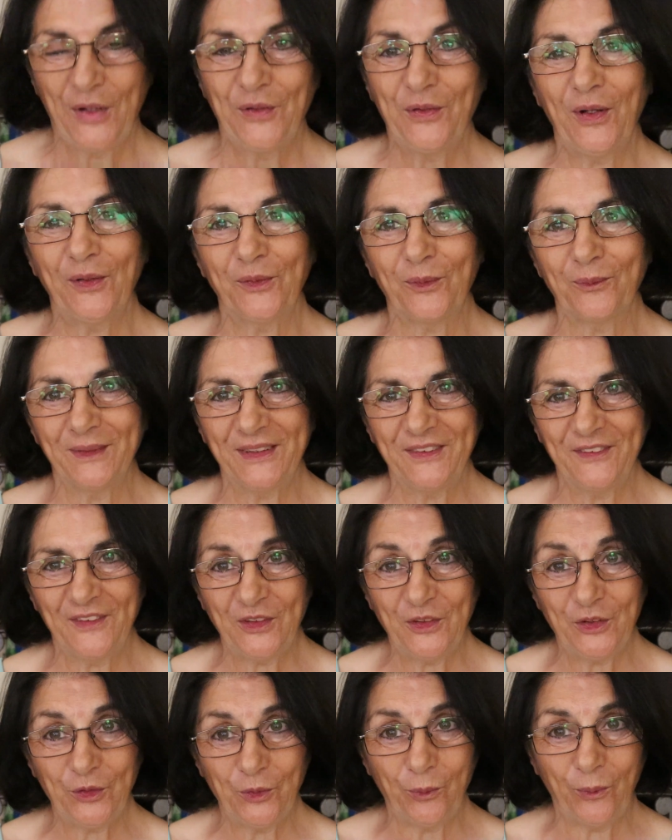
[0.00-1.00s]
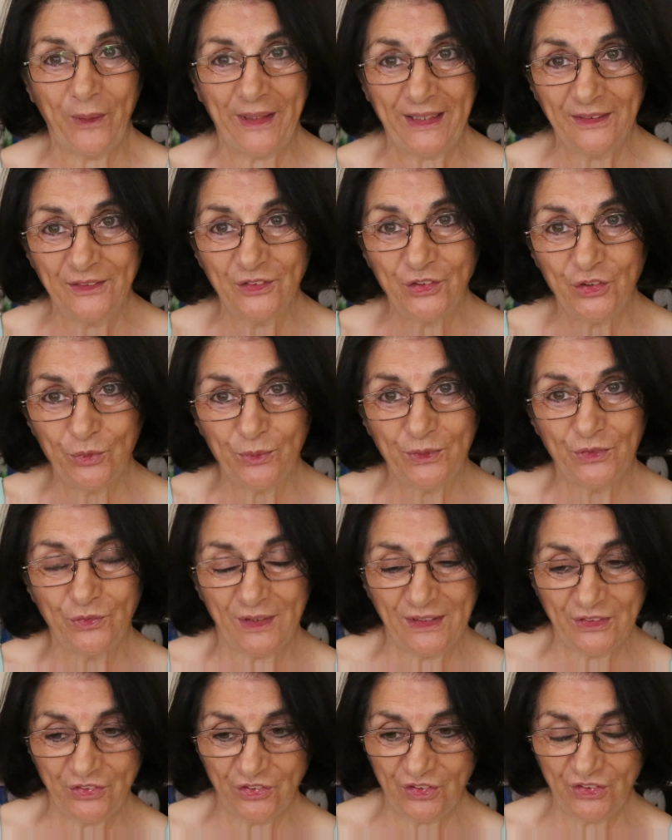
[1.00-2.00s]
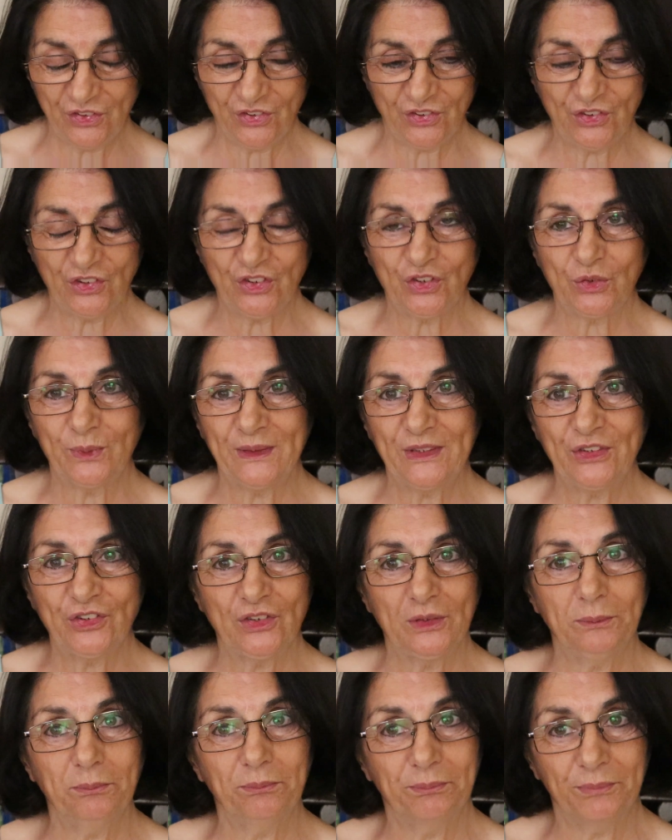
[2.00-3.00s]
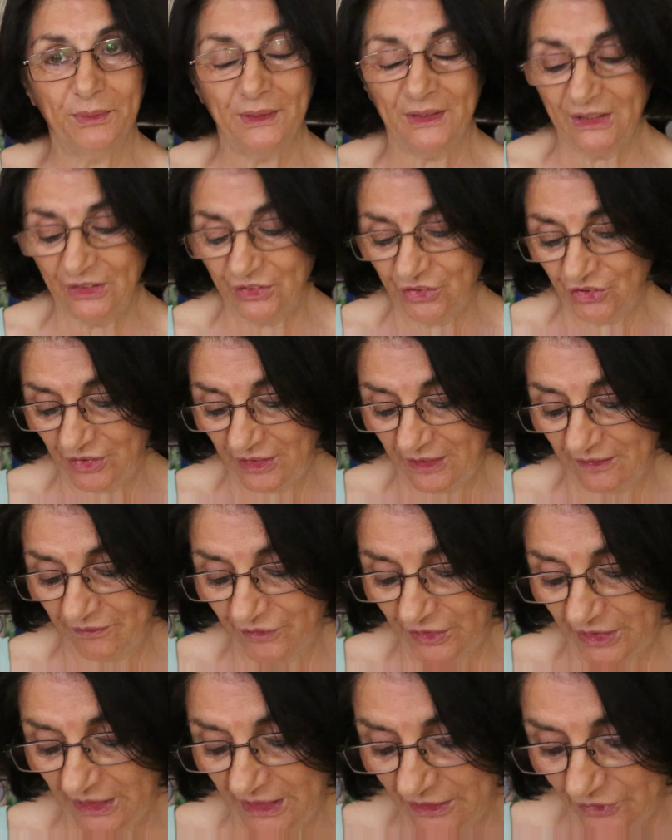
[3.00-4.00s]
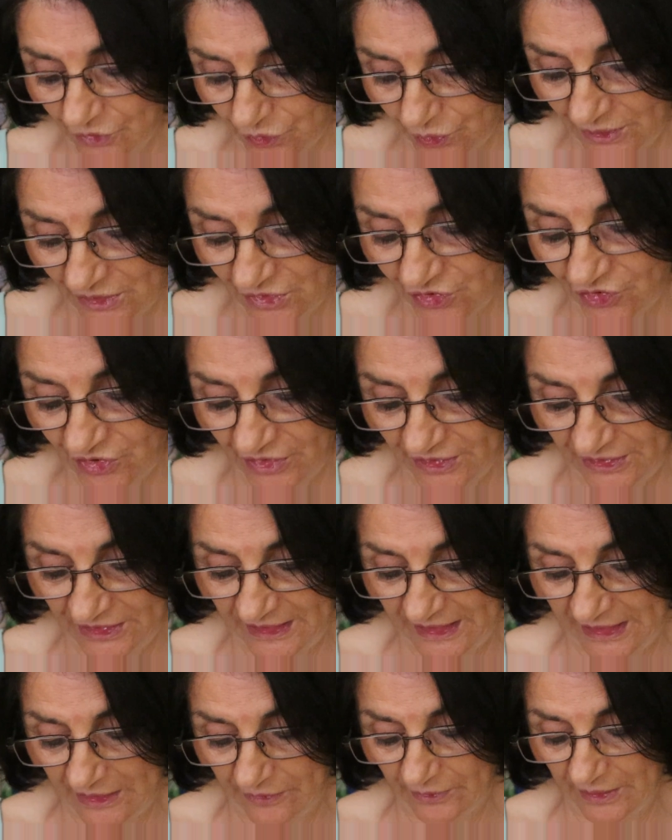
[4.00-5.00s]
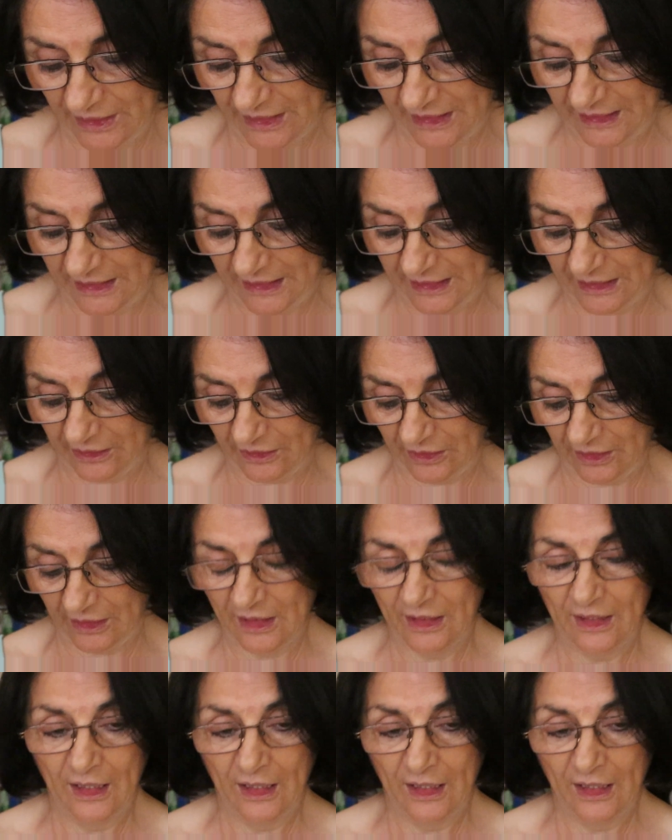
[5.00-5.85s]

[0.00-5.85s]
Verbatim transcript: not only the UN to address this situation, but each and every country to sit down and